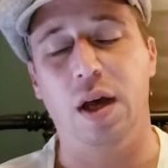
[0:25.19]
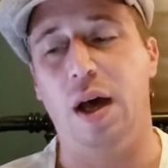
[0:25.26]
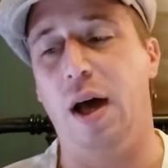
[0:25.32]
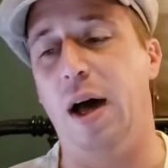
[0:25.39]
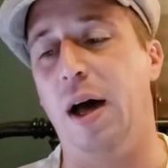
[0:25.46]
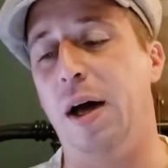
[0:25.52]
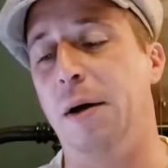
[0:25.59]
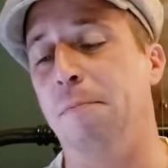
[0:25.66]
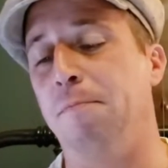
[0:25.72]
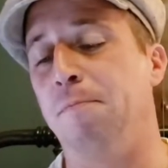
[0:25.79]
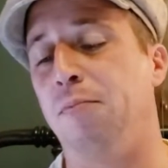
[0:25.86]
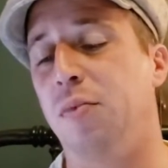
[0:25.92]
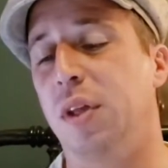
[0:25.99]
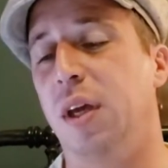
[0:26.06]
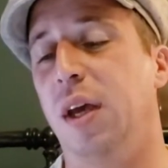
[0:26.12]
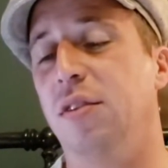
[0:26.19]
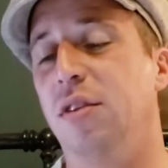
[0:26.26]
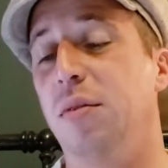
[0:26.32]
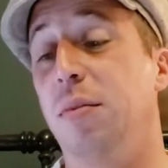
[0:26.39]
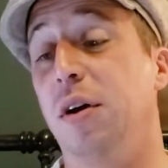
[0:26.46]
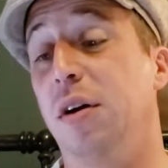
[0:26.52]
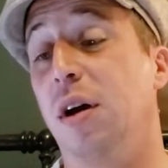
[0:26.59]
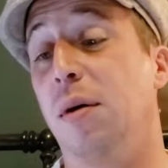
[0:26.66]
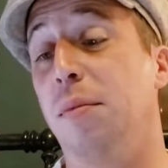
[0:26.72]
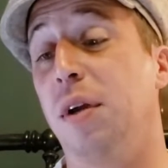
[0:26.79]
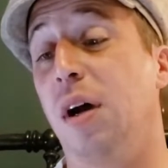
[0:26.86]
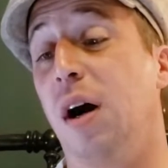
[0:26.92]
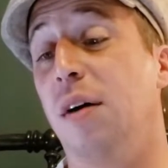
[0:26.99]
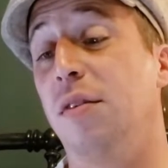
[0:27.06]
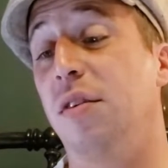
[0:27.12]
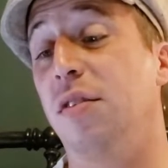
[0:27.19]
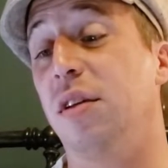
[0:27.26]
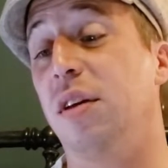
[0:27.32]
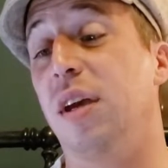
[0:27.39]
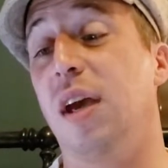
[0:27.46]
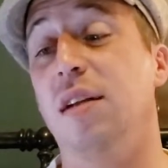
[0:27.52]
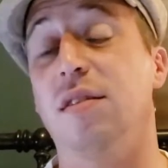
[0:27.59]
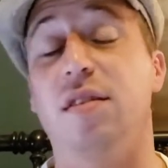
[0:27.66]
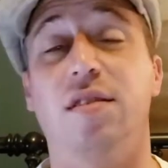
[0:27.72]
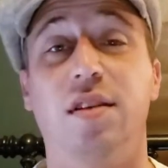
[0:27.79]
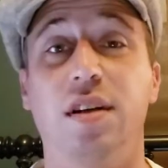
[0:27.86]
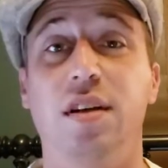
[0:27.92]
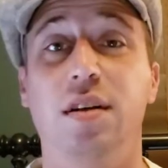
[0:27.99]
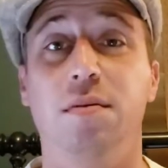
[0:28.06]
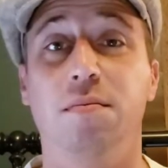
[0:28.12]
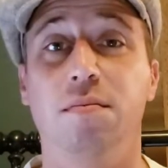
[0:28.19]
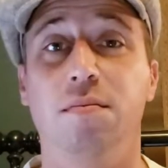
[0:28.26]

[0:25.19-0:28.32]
kcbier Company, obviously Kansas City.